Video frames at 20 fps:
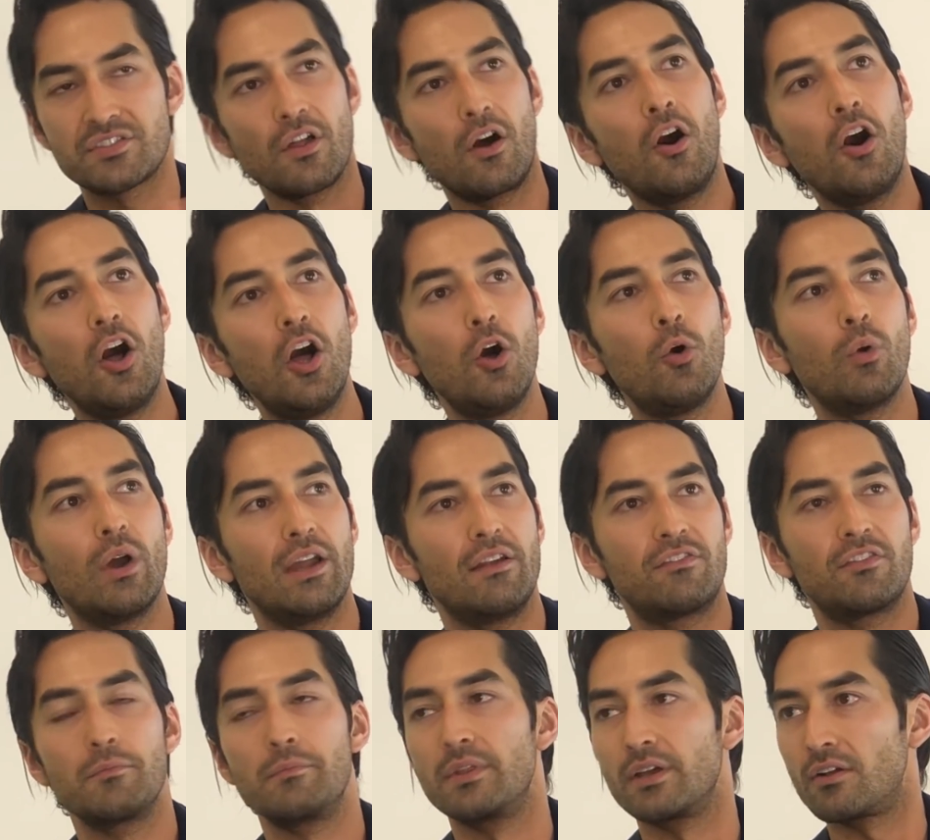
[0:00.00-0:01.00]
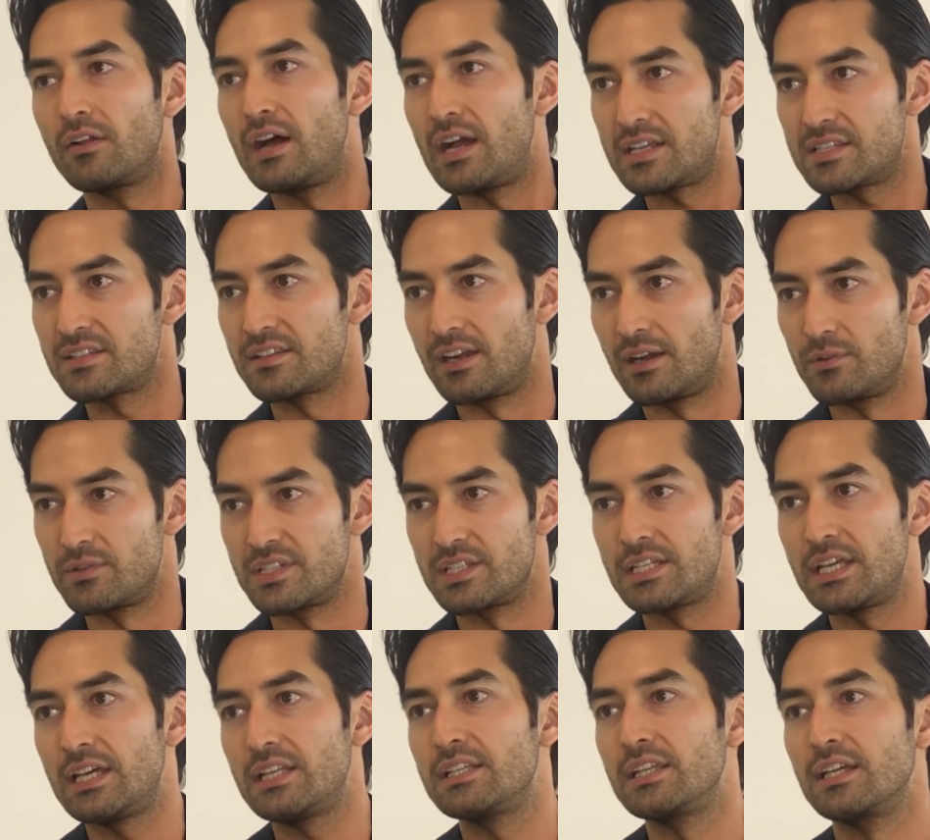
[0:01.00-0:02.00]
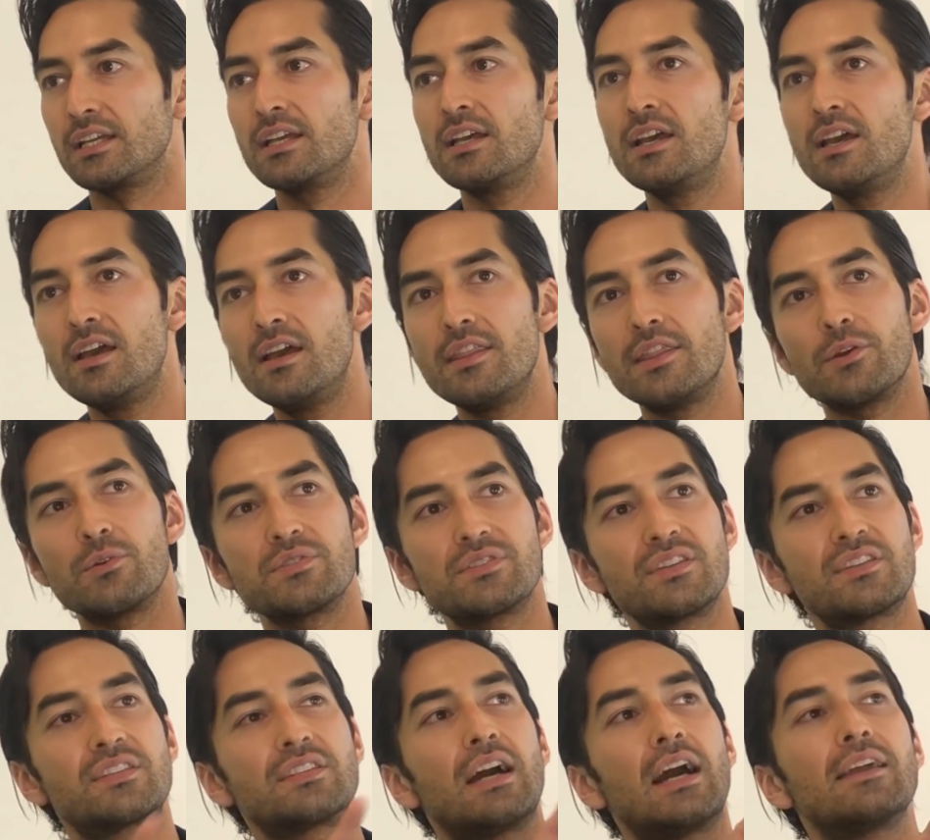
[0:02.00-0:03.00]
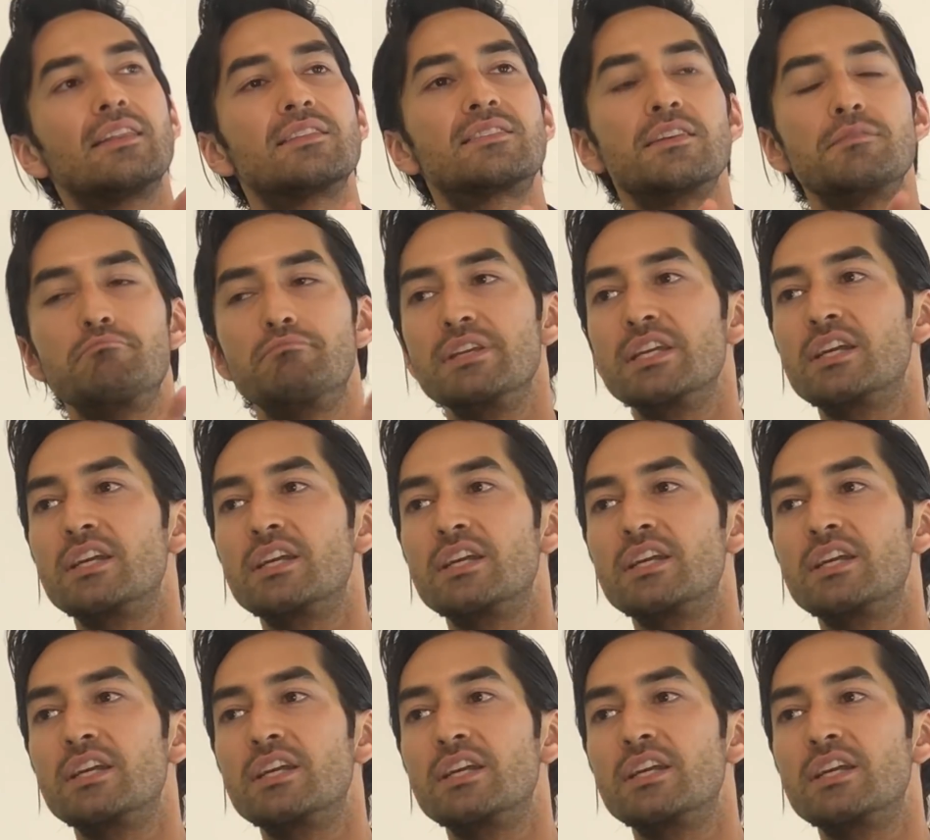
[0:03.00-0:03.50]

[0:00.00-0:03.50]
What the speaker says: hallway from the class that I was attending, there was a sign that said